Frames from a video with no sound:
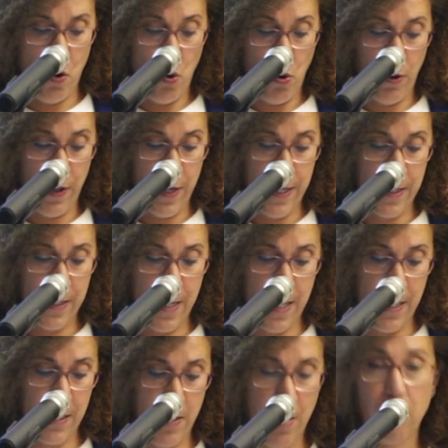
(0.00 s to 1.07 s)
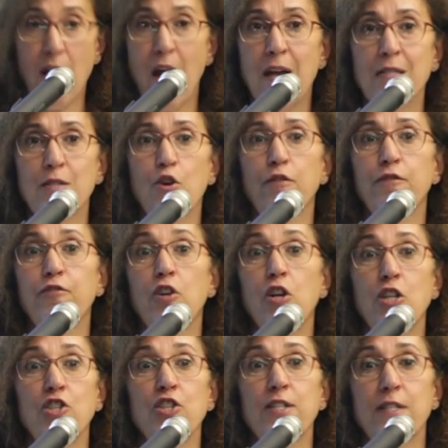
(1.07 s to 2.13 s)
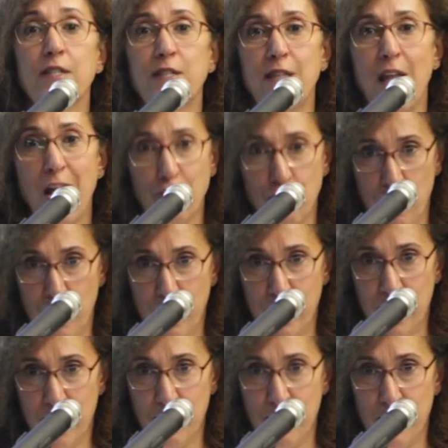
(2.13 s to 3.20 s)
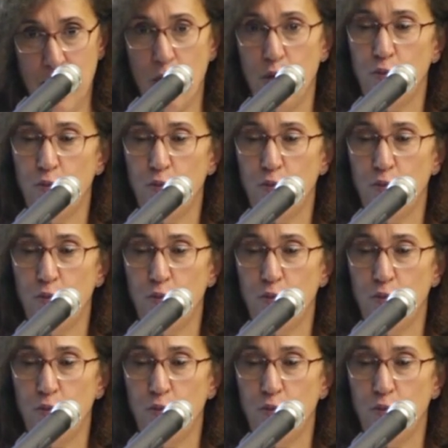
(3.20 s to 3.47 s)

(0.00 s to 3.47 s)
all this is the rise of religious nationalism,